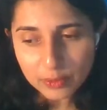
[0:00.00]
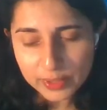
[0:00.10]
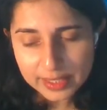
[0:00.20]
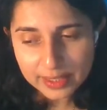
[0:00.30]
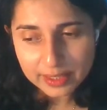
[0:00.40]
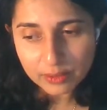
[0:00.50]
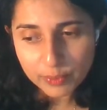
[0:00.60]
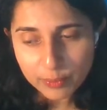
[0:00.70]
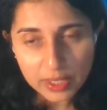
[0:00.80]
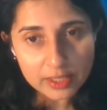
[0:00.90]
we
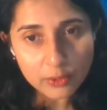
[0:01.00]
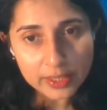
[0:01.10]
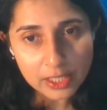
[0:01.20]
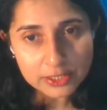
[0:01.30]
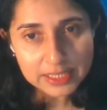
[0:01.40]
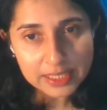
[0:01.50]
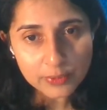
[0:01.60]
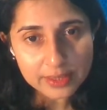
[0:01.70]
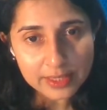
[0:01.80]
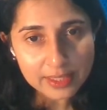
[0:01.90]
work quite closely
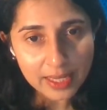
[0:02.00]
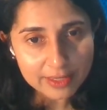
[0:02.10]
with the